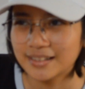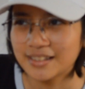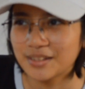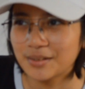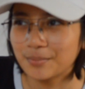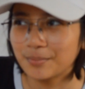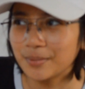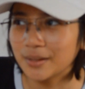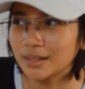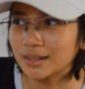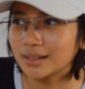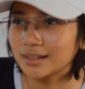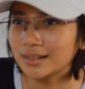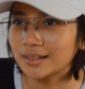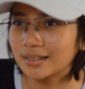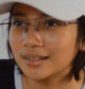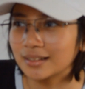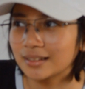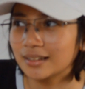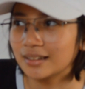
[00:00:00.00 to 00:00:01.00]
it's
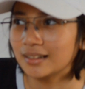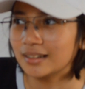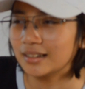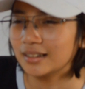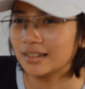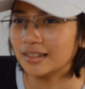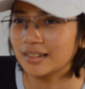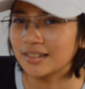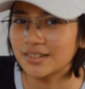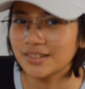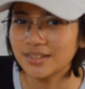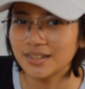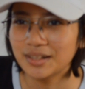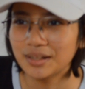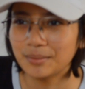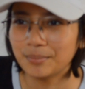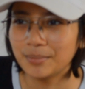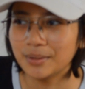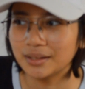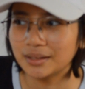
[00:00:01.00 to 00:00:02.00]

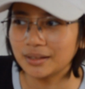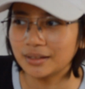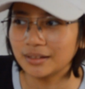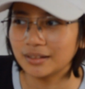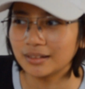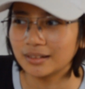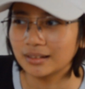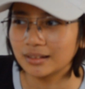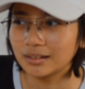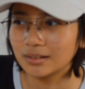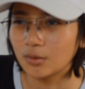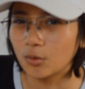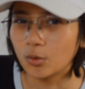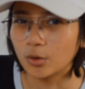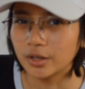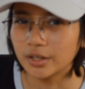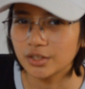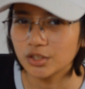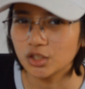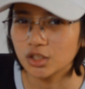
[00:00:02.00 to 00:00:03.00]
still a bit
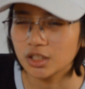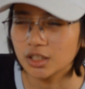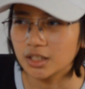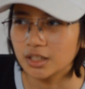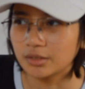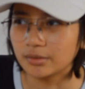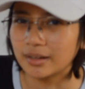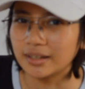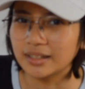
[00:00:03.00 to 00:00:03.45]
orangey,